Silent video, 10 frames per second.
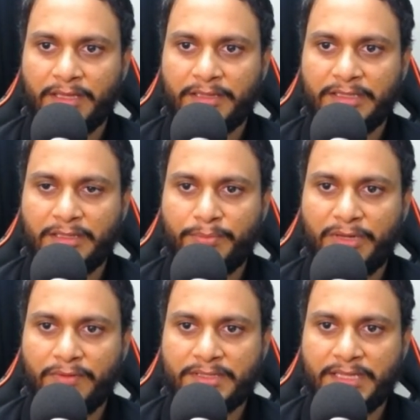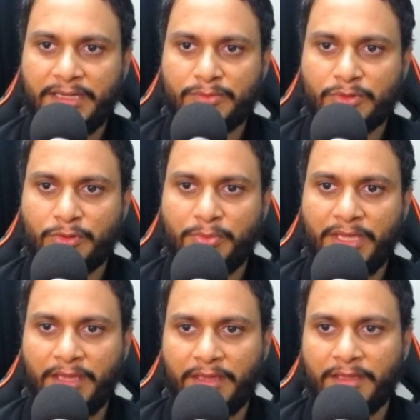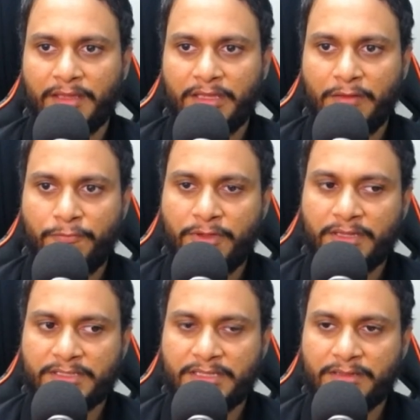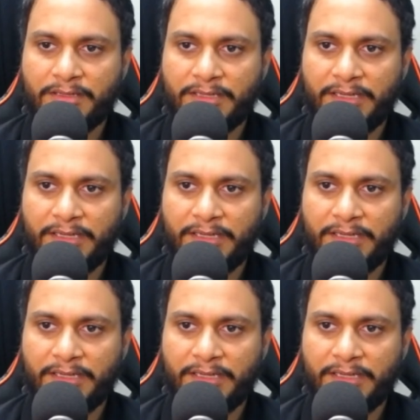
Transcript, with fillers: then the previous item should be a if we are seeing the